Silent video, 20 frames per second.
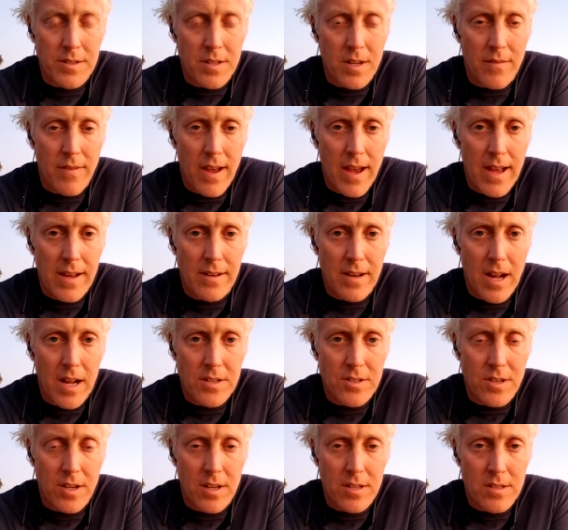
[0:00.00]
that I've had, not
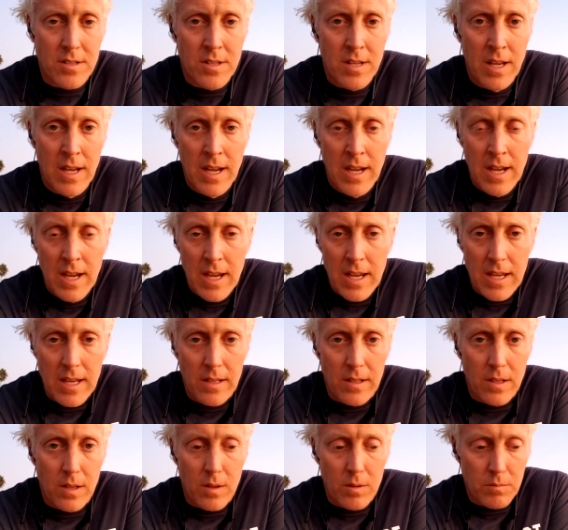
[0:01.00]
just, you
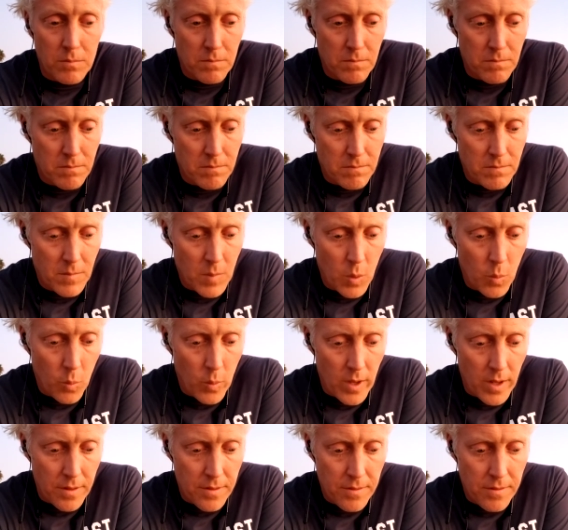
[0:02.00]
know,
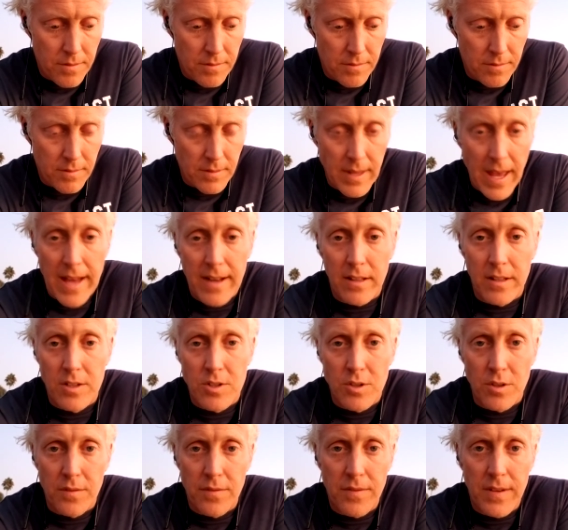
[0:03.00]
with Natalie
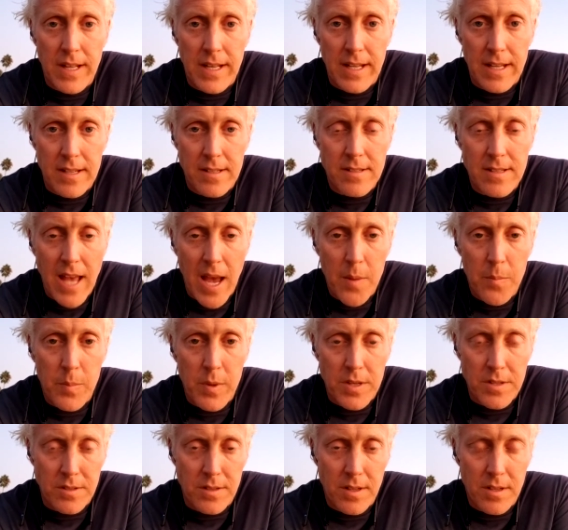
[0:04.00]
Jill Fitness, that
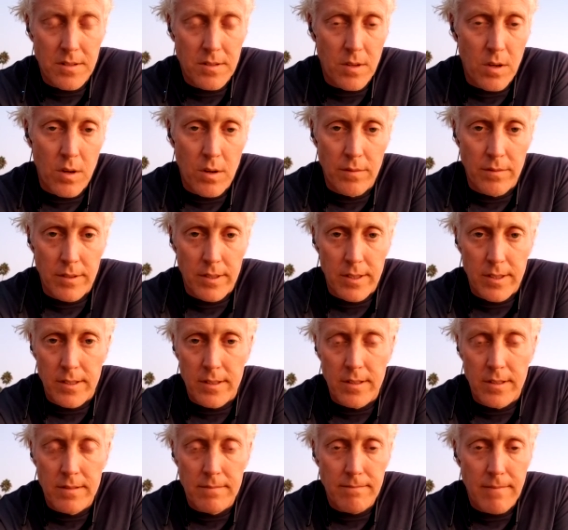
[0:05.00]
business over
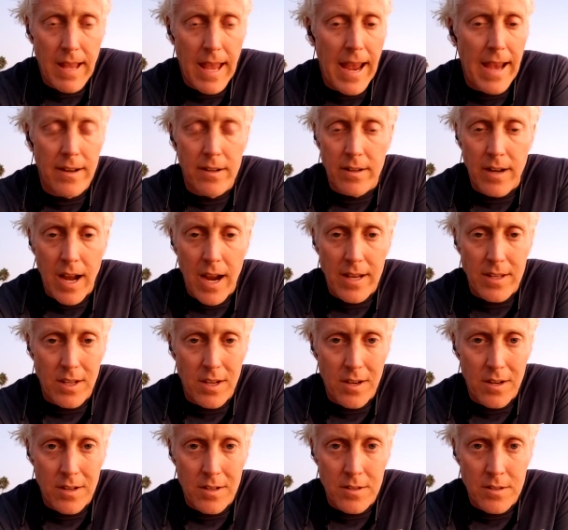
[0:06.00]
eight or nine
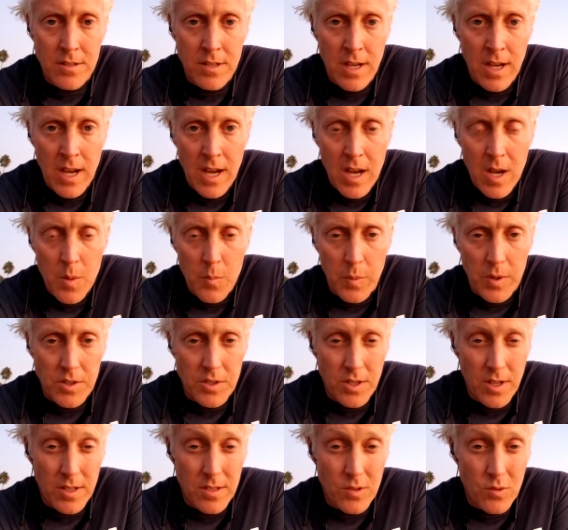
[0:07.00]
years, but
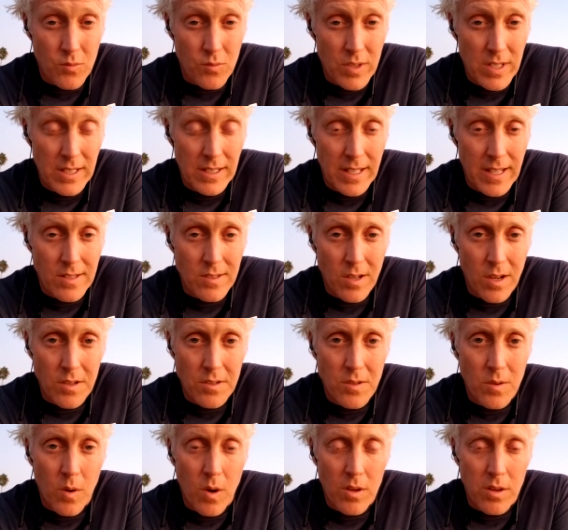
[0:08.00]
just really it's
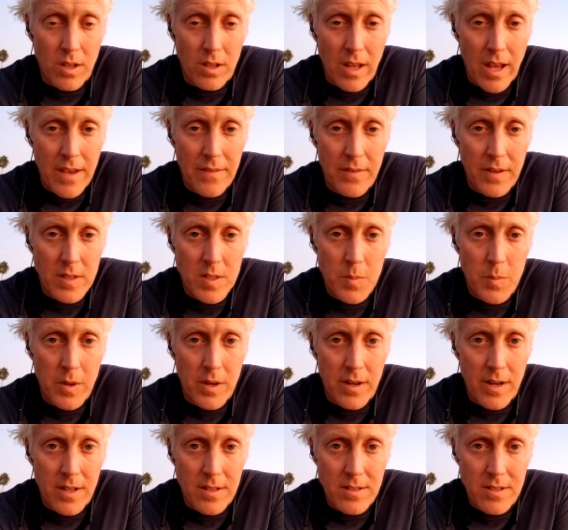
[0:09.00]
also all the life
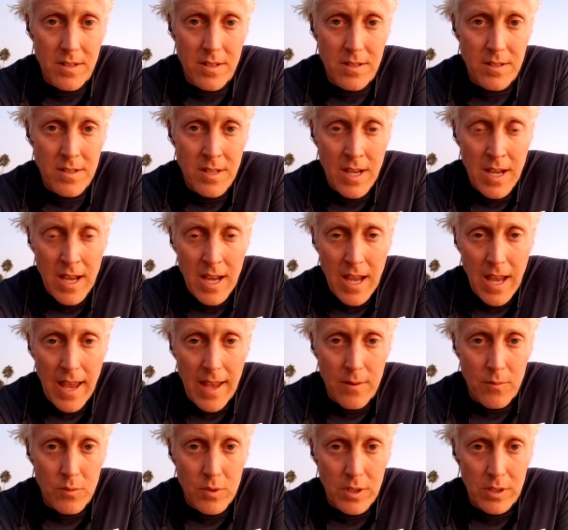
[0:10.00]
experiences
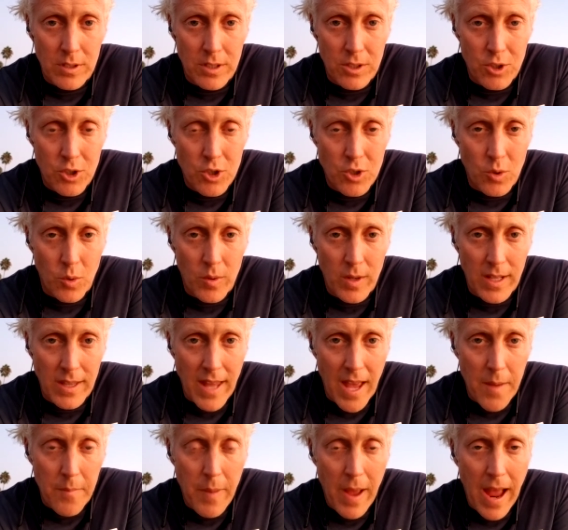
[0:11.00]
and really shortening
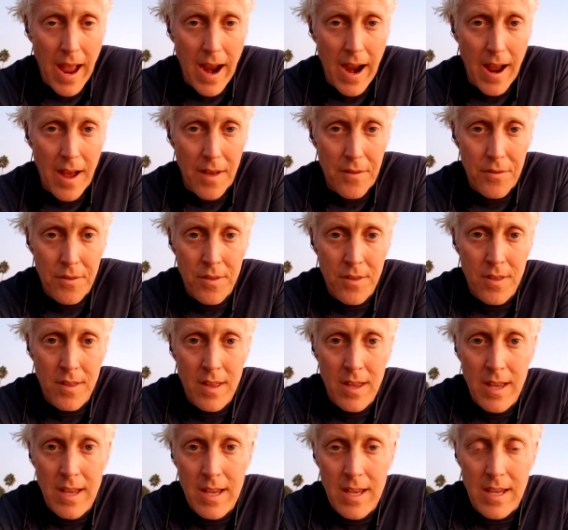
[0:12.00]
that path,
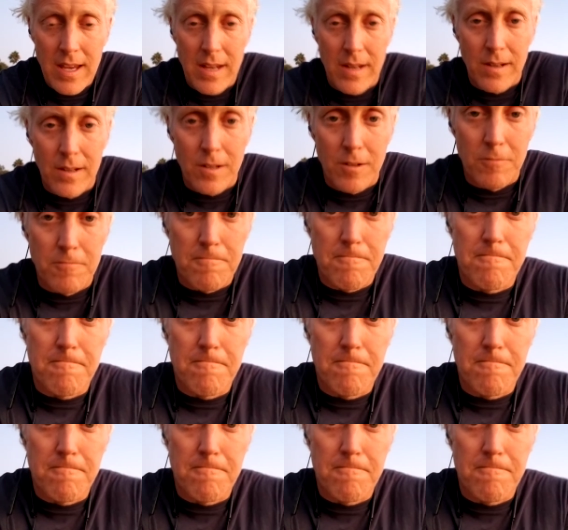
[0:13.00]
you know,